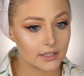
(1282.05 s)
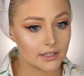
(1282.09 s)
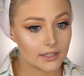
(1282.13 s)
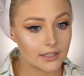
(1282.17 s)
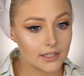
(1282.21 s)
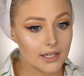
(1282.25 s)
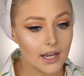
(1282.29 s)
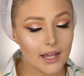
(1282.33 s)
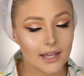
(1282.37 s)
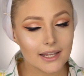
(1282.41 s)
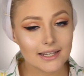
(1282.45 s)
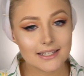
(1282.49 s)

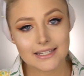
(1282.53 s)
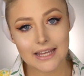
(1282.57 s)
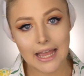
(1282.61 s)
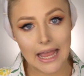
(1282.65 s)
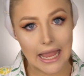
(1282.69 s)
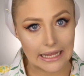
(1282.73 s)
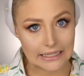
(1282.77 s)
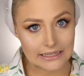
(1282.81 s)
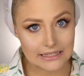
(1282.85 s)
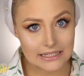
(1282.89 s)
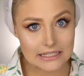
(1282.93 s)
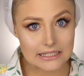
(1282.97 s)
Not
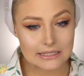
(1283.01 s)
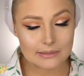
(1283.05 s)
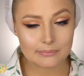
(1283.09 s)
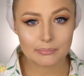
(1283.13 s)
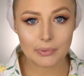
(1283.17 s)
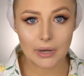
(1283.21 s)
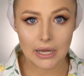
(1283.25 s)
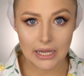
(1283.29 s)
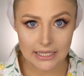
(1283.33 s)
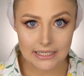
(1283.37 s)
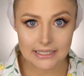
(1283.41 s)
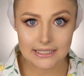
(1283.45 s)
intense,
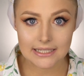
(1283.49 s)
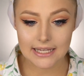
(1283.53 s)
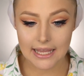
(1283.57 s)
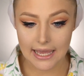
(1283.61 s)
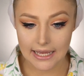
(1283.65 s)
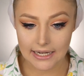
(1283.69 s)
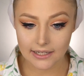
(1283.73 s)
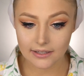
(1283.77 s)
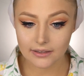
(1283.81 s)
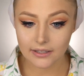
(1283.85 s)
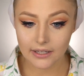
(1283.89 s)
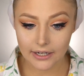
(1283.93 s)
but it's
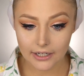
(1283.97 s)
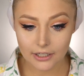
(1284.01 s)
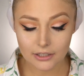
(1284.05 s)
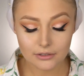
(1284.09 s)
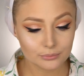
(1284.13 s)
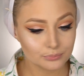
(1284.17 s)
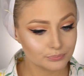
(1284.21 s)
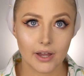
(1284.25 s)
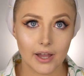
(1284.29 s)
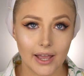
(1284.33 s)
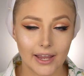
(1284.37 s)
getting there.